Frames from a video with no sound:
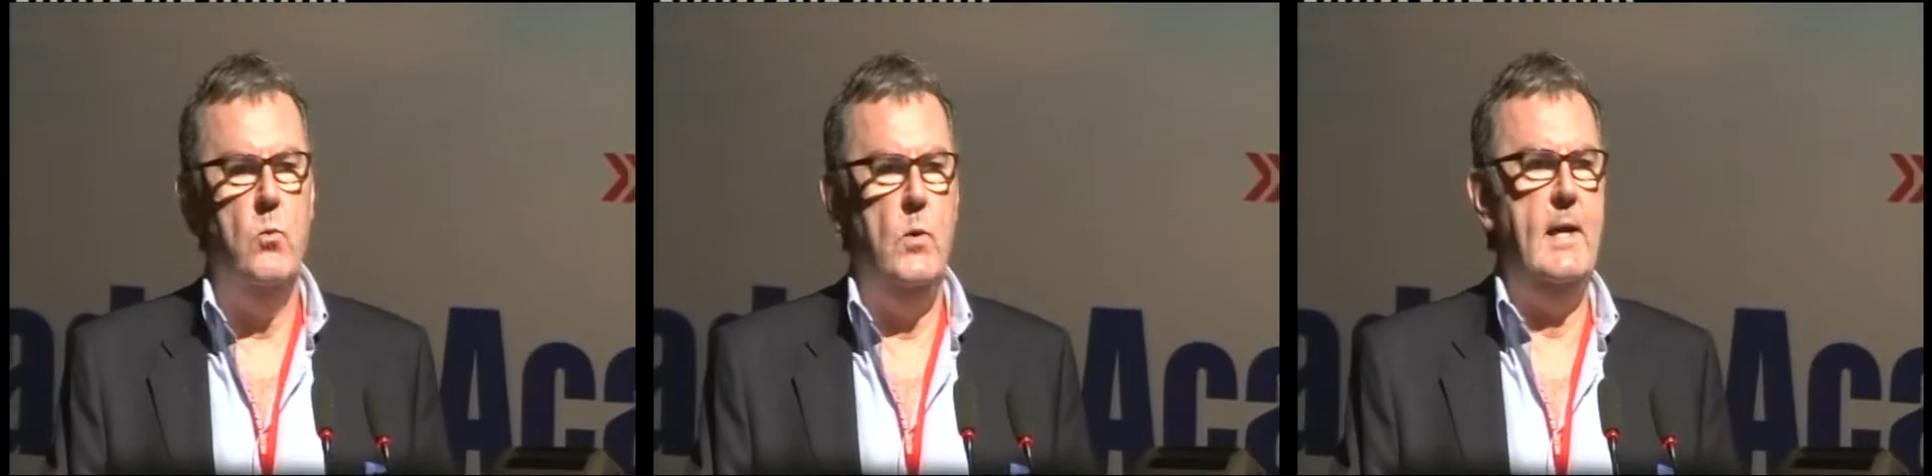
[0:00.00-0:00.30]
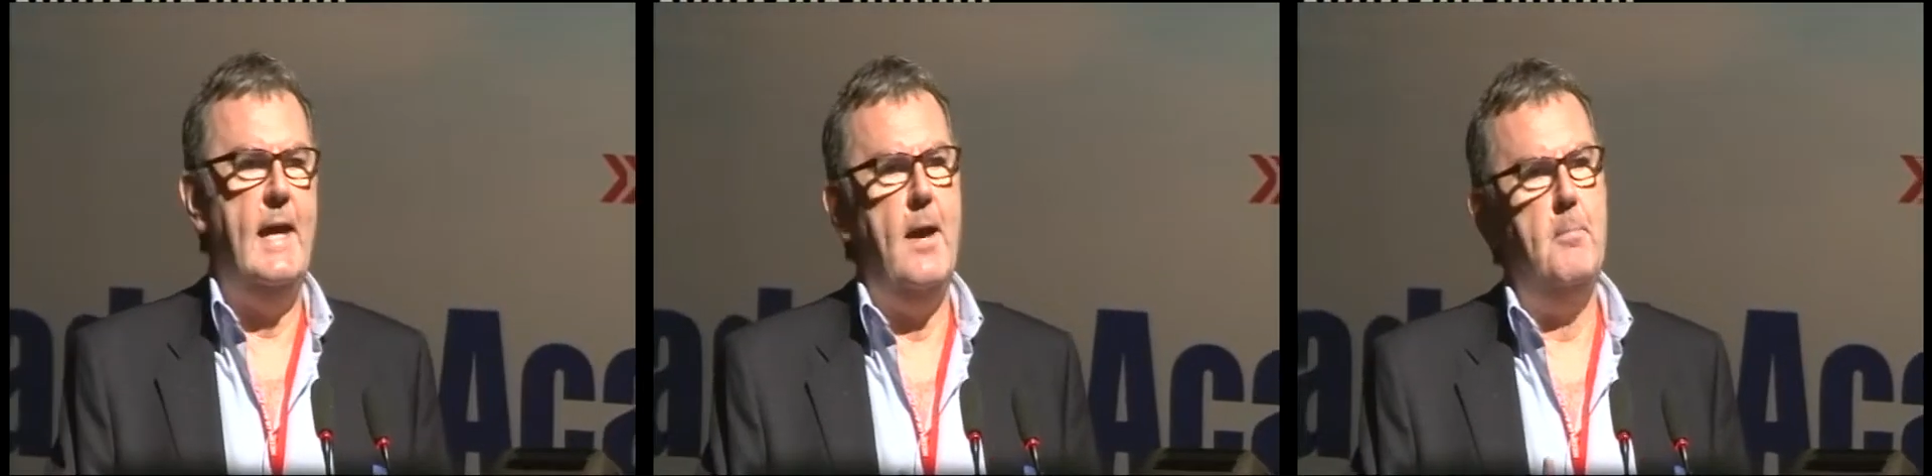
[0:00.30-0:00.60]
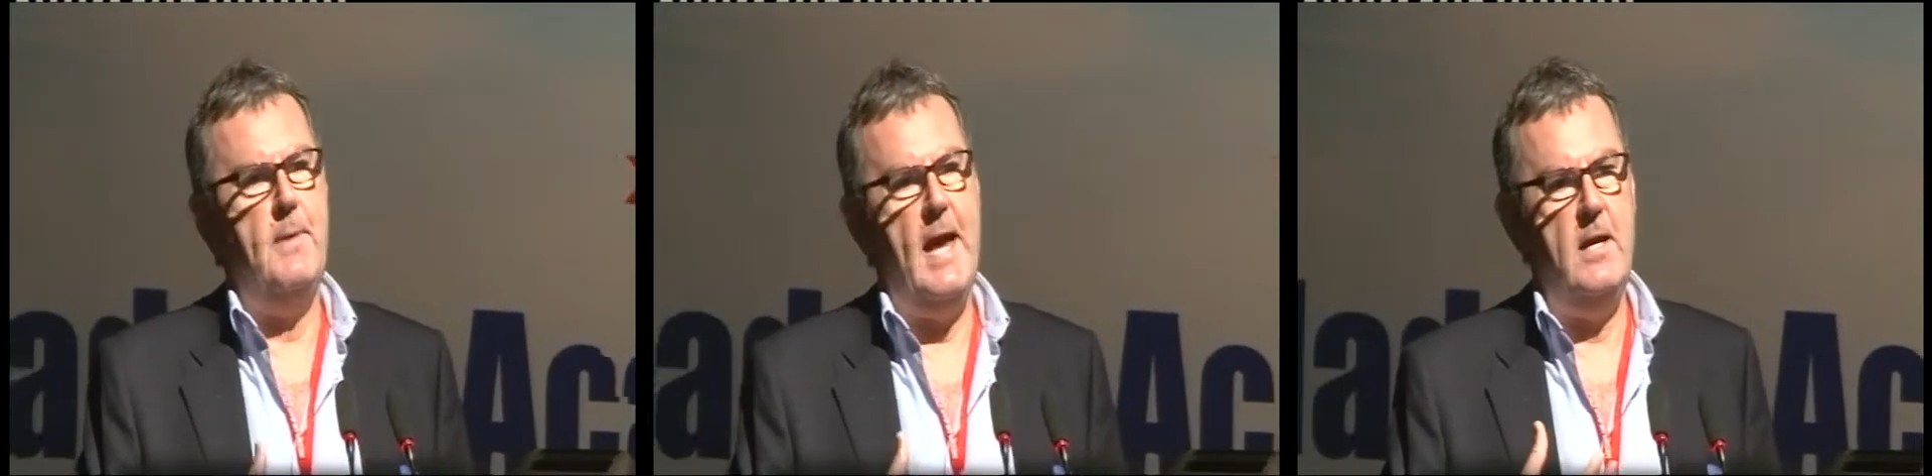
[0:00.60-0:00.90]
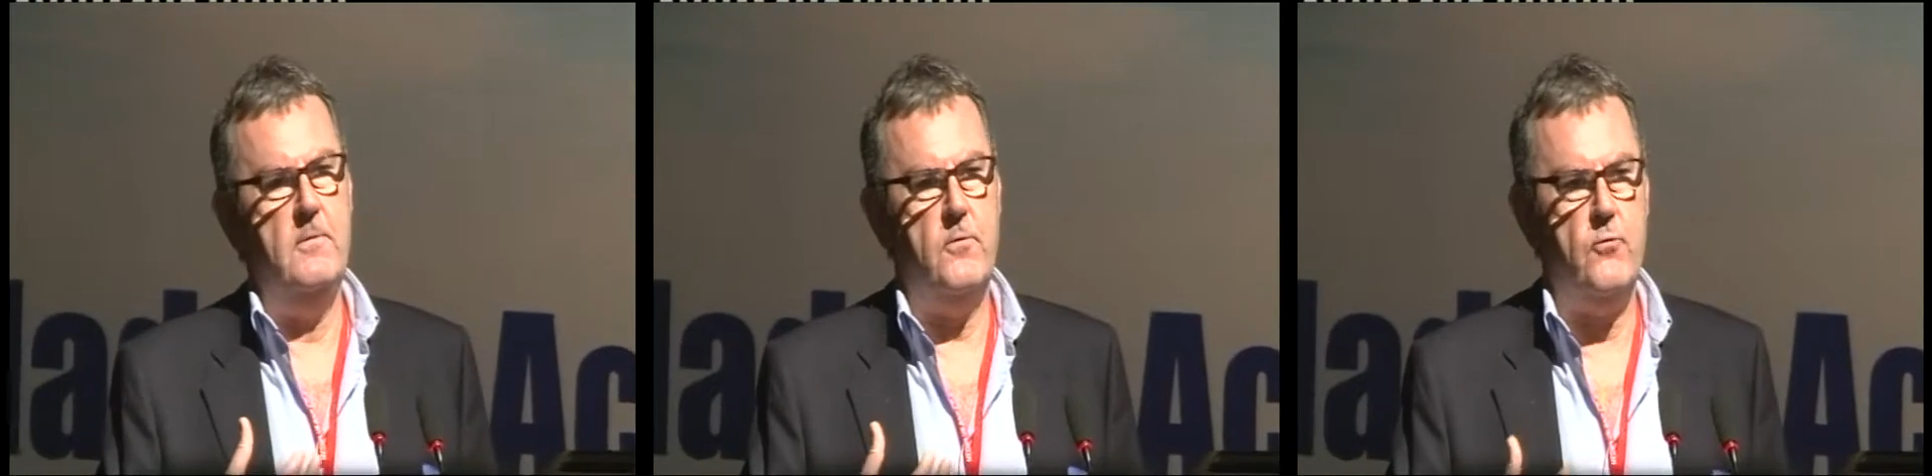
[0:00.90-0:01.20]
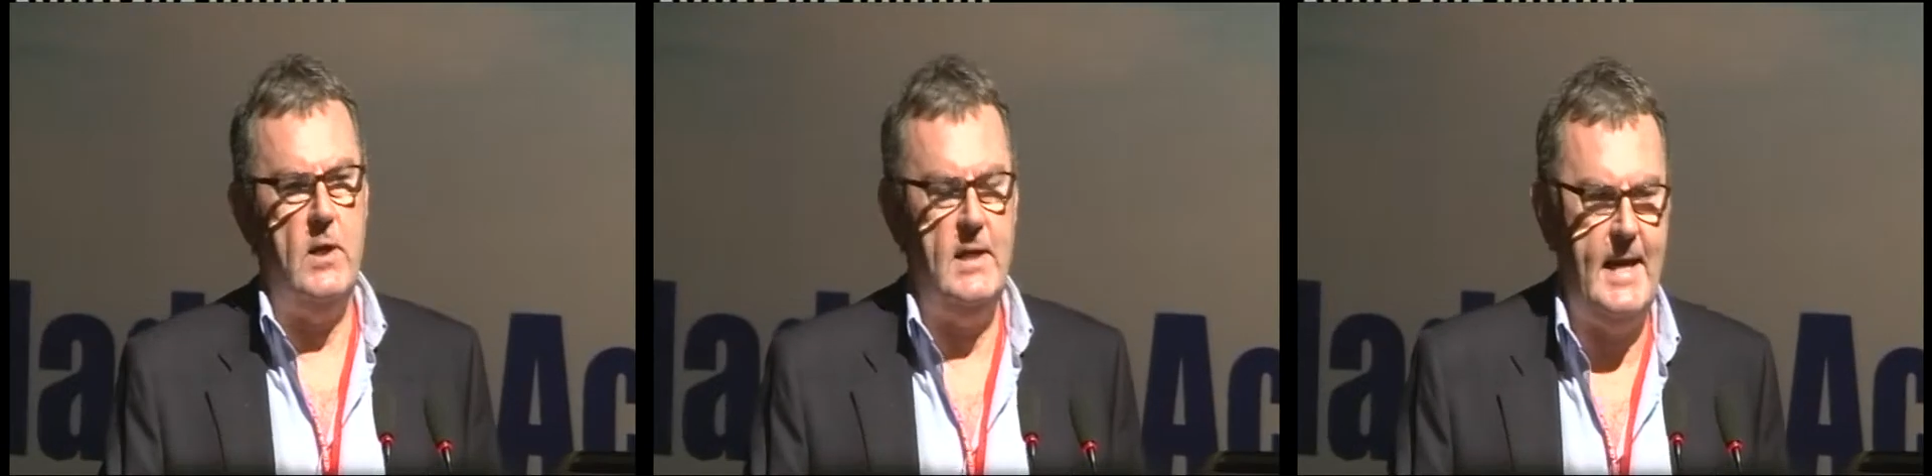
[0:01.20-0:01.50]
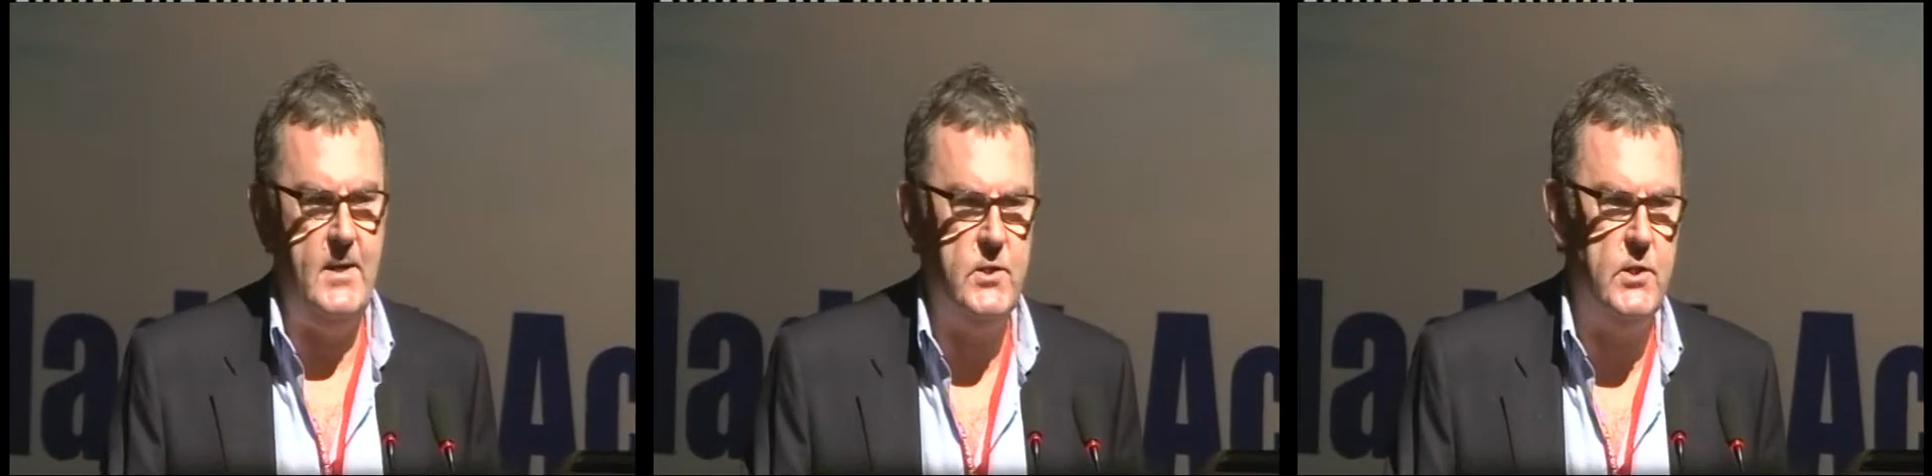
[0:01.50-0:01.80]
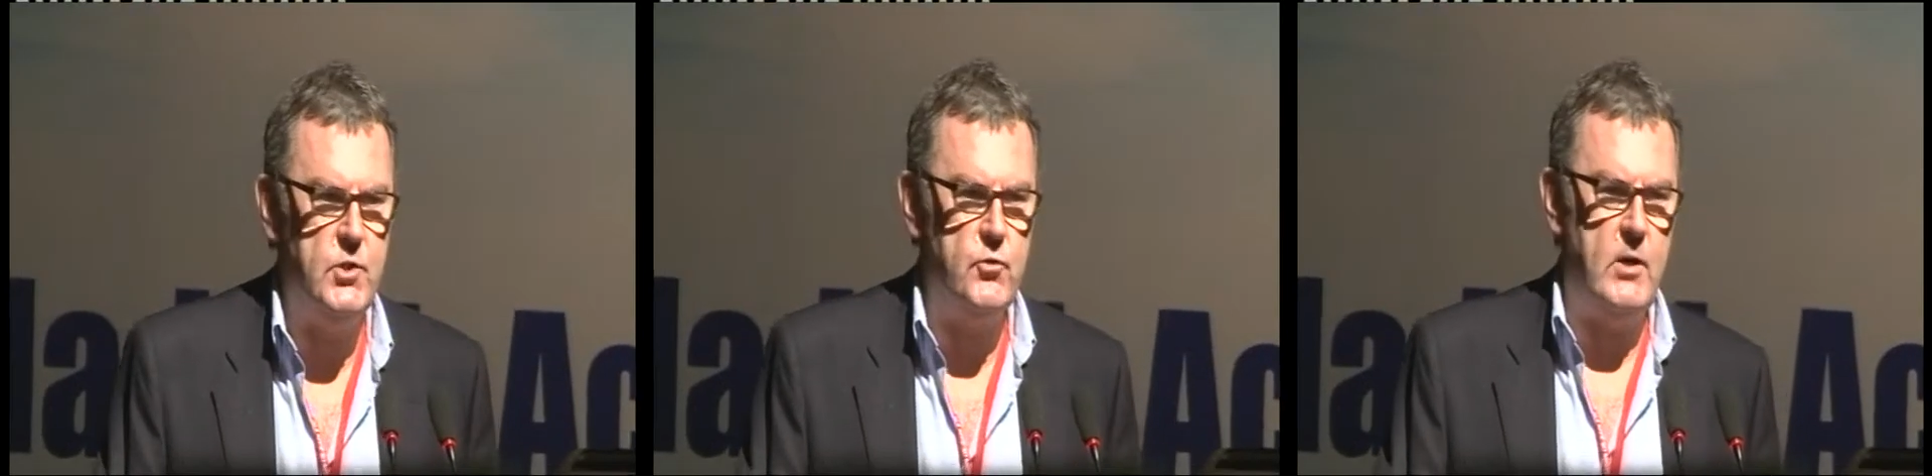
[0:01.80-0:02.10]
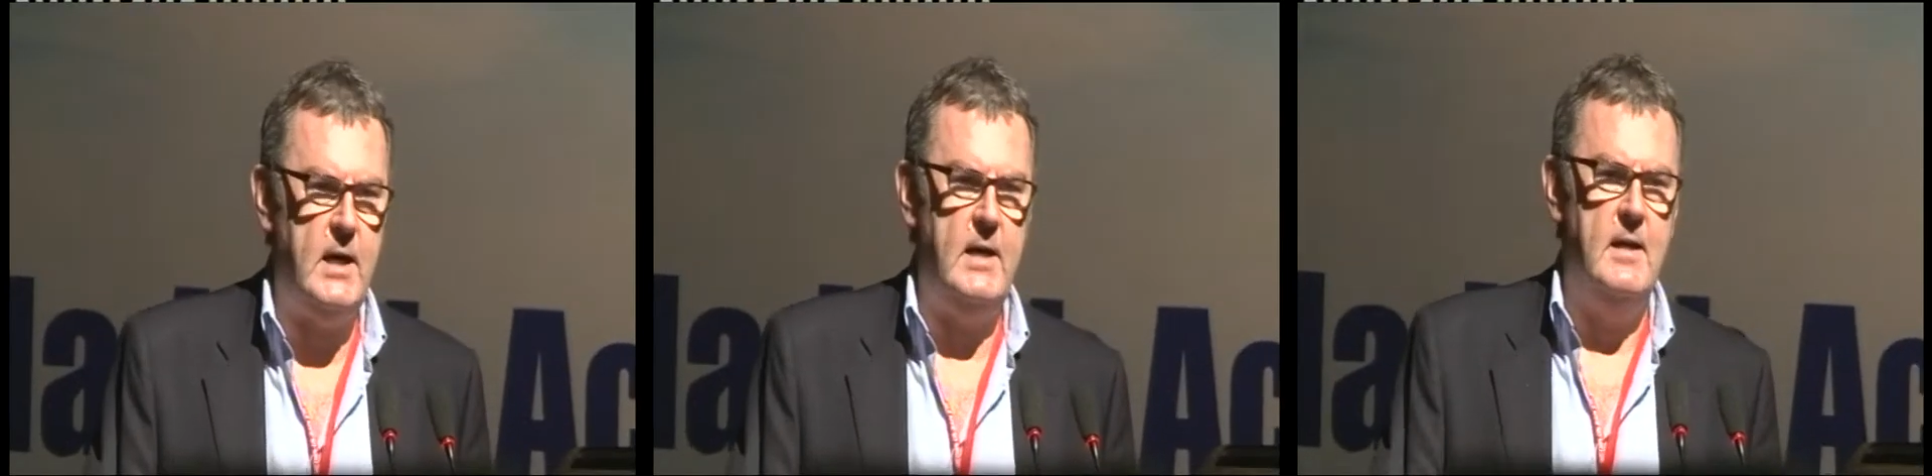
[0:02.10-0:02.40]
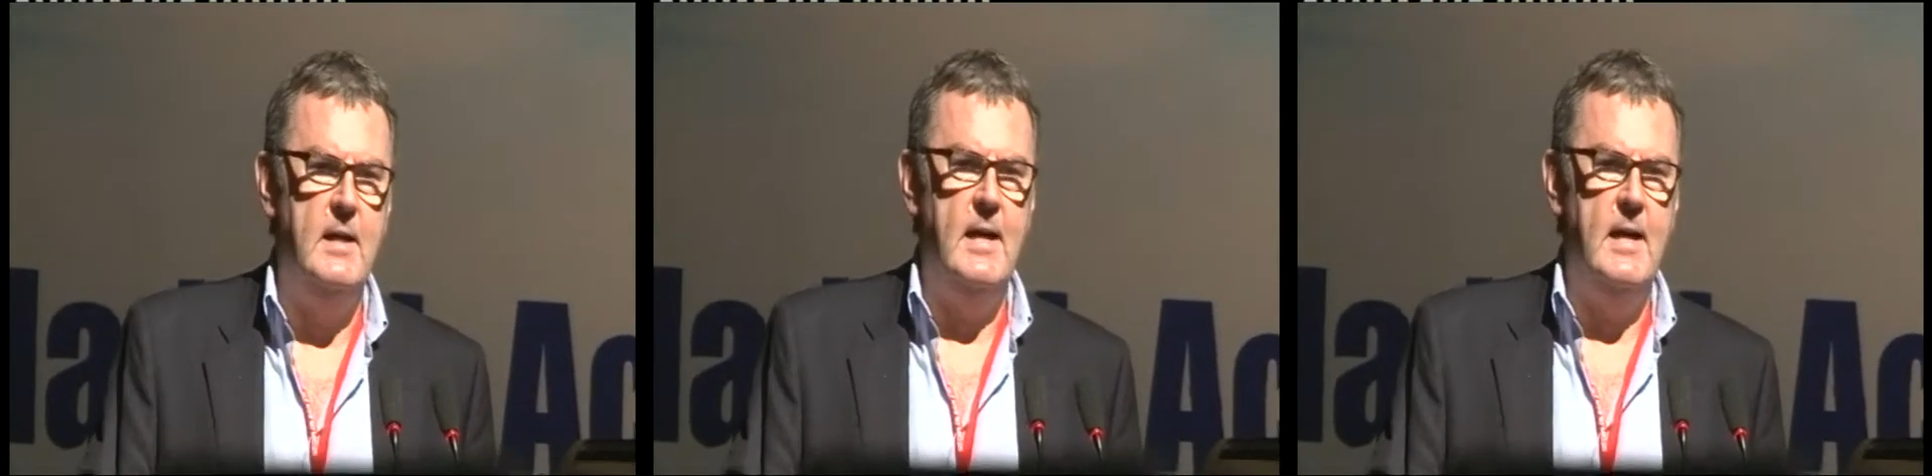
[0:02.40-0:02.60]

we get pain-free dentistry,